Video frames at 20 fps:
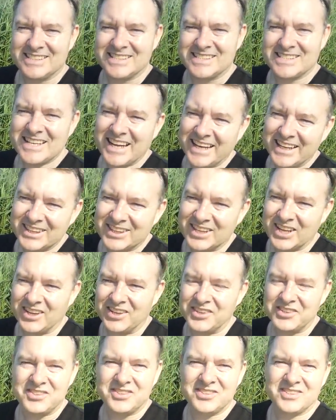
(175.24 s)
take
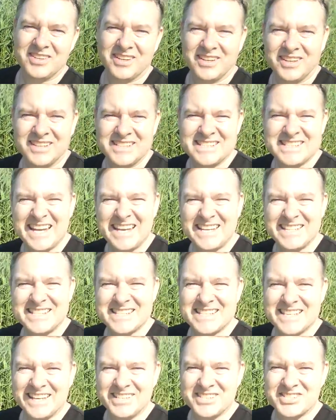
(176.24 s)
those 10
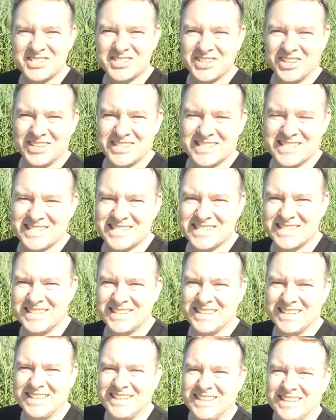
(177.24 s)
cent shots,
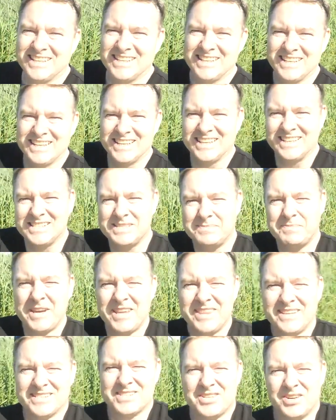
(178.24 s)

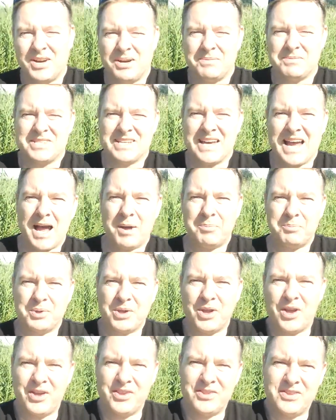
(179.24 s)
spend the time to
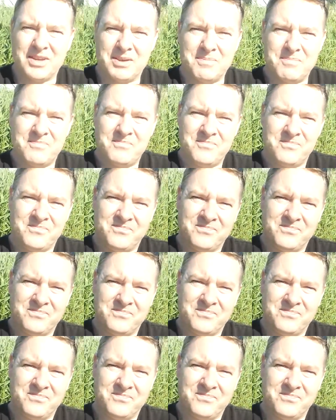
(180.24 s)
upload them